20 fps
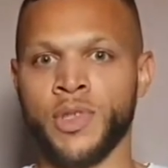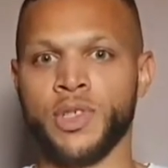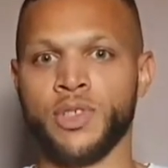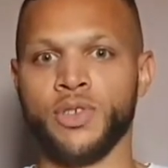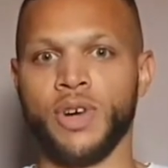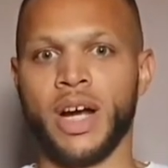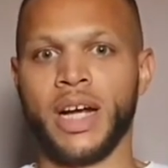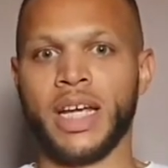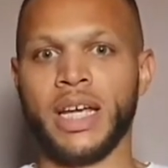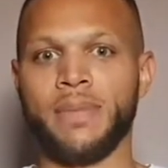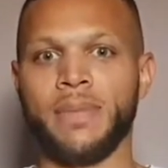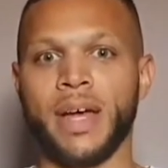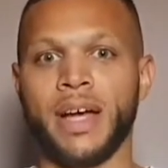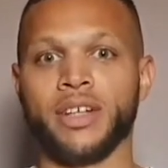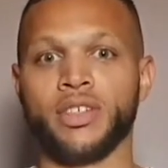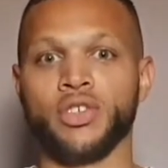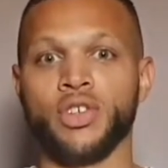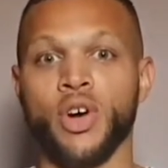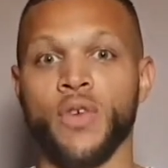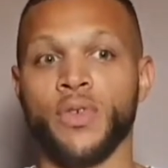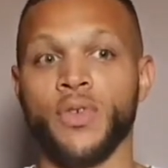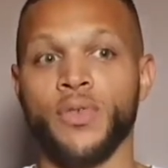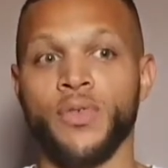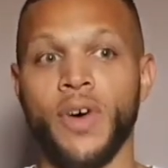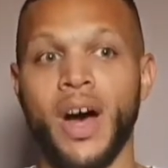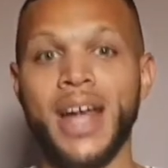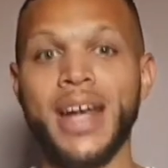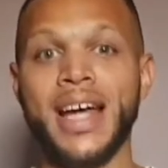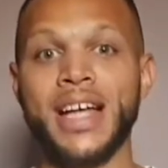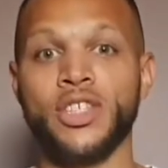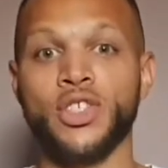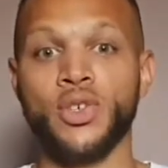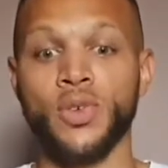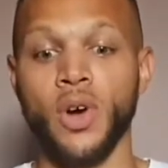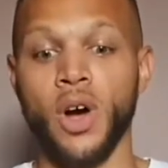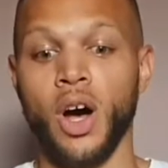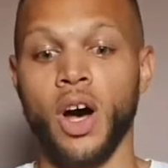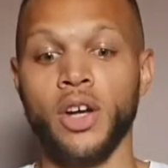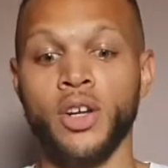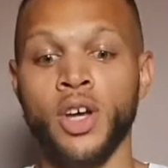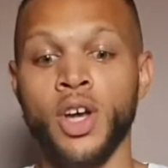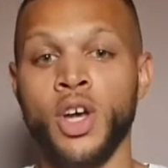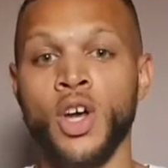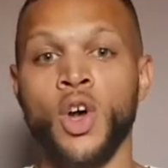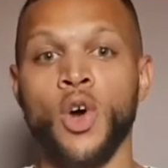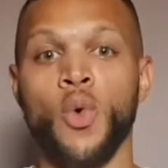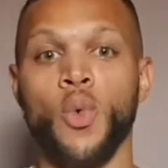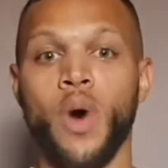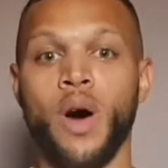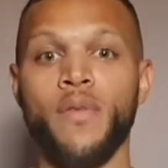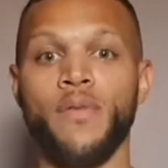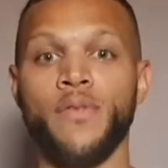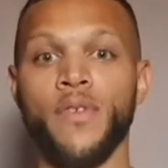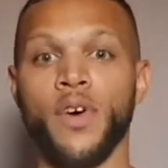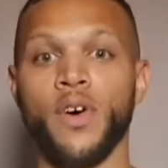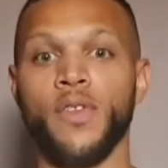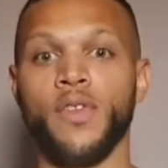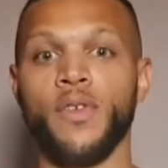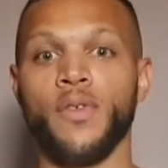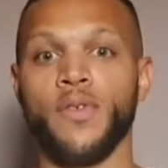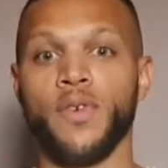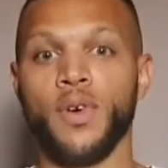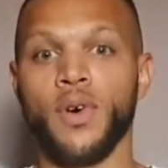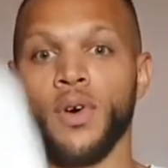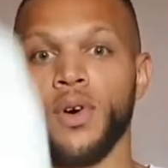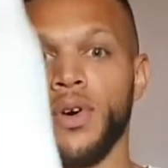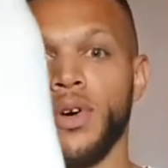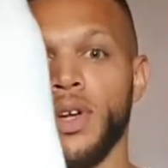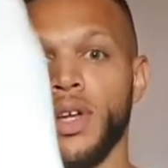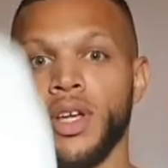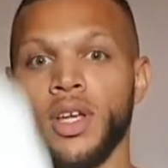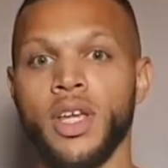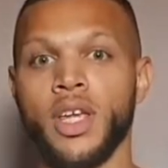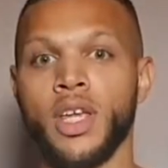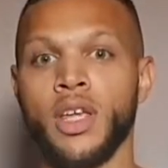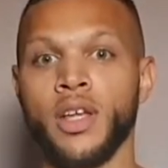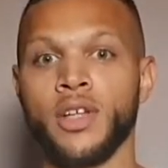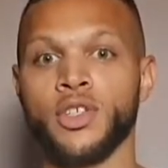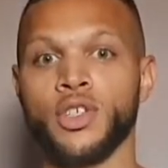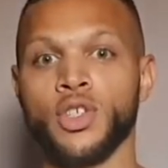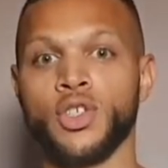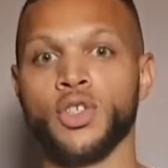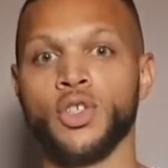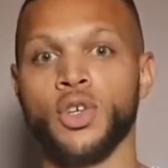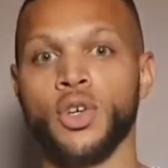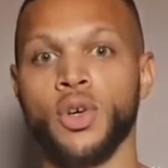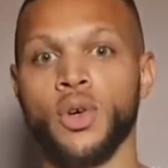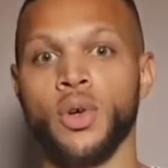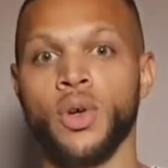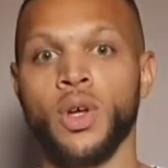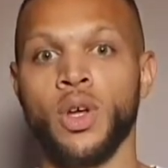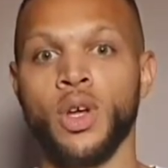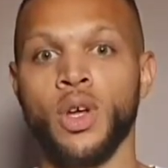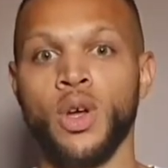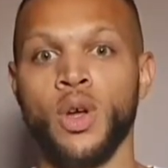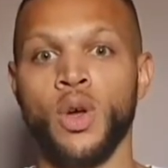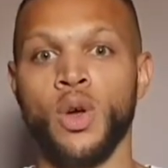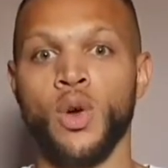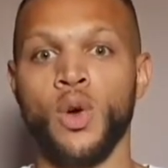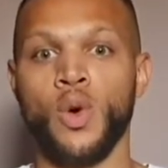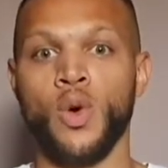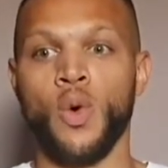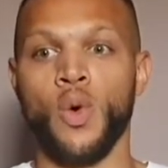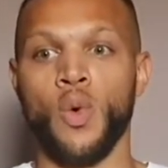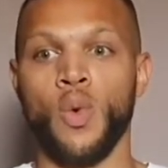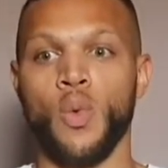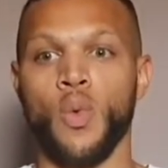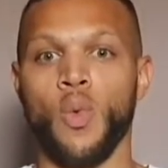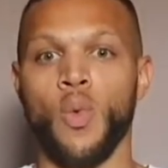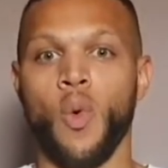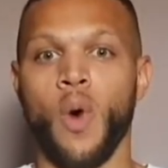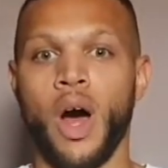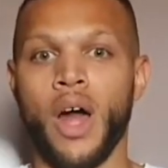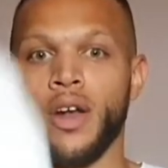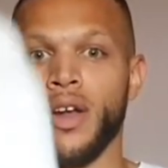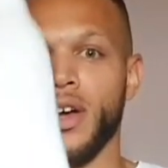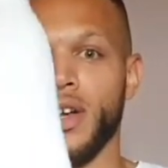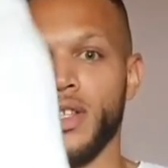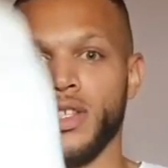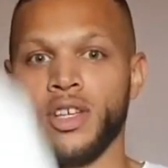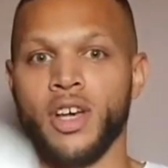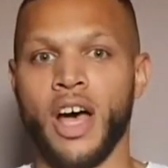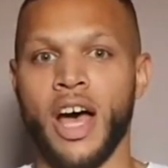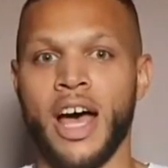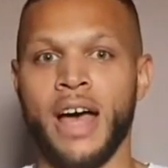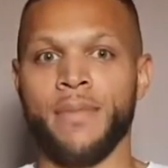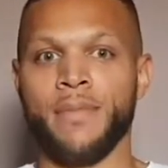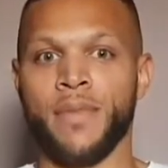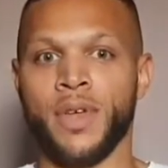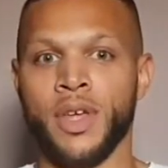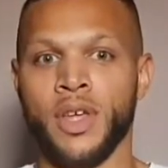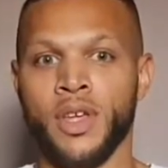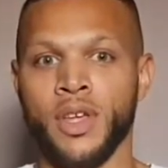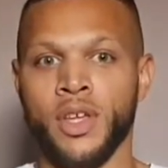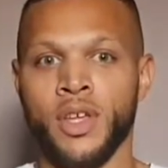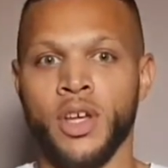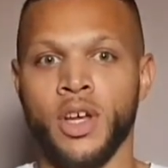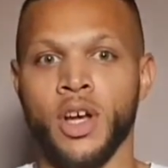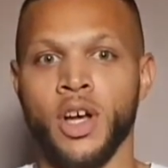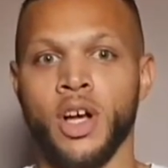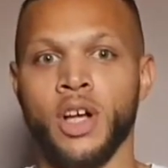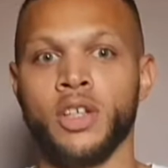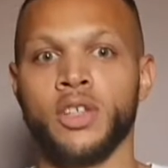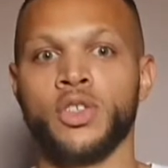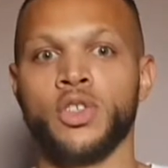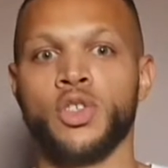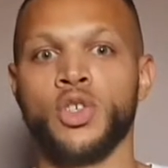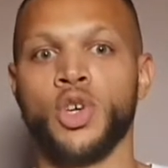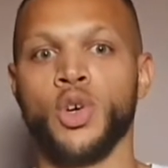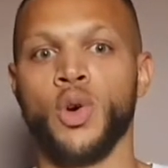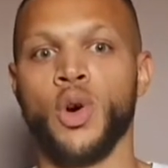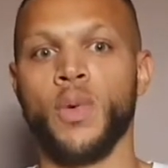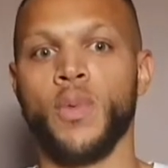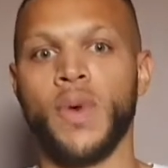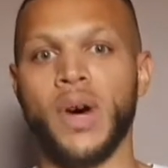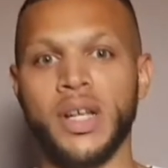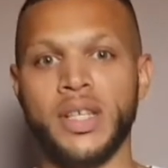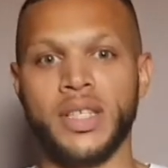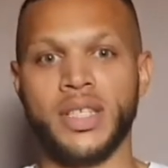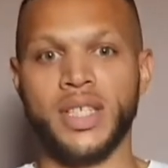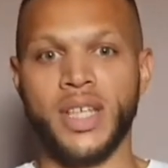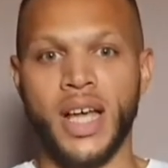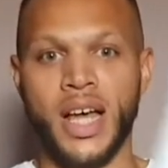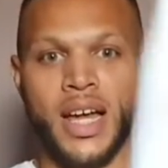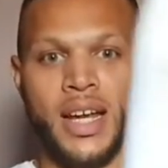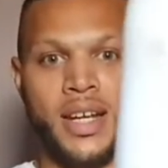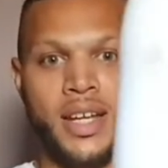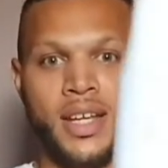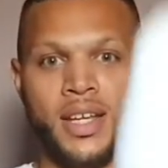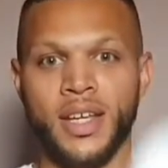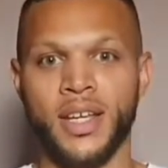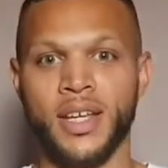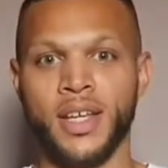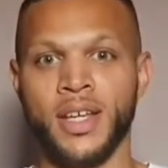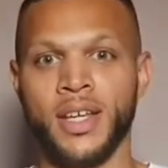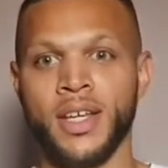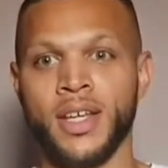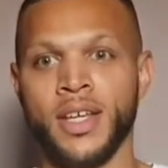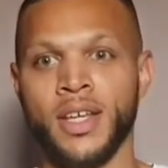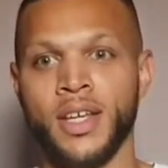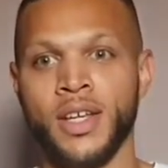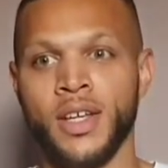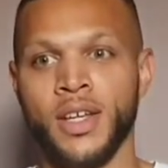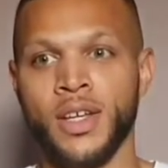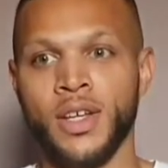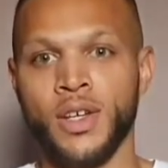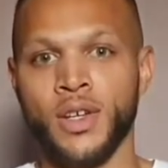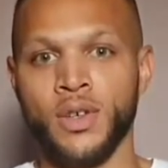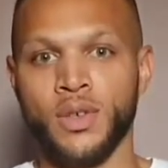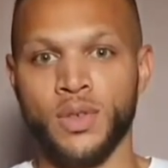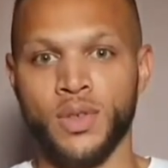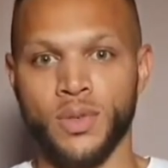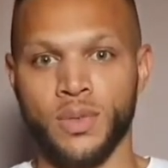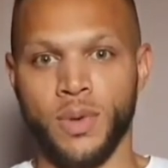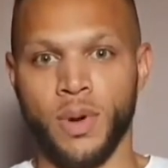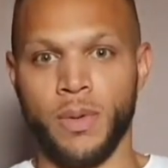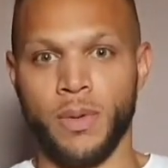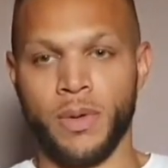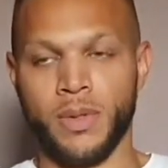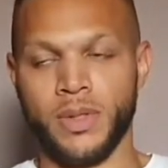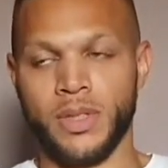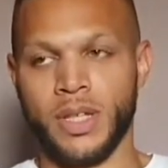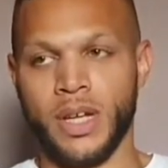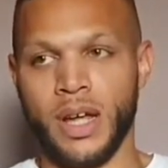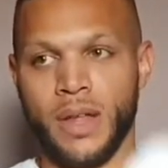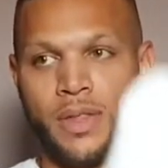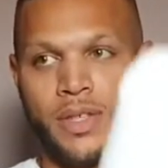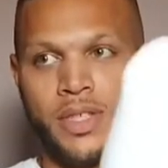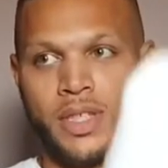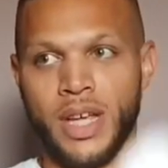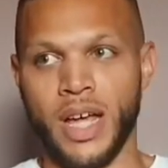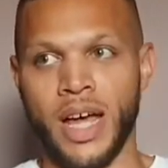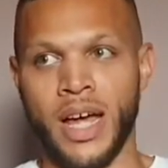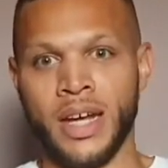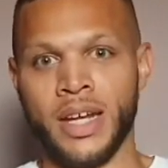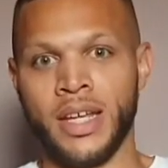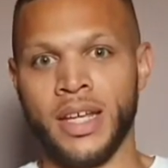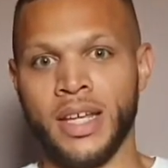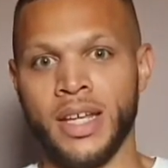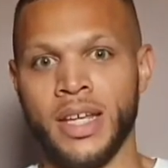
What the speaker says: Try and keep that control. If you find that too hard, 1 foot on the floor and just do 1 at a time. 2 on one side, swap onto the other side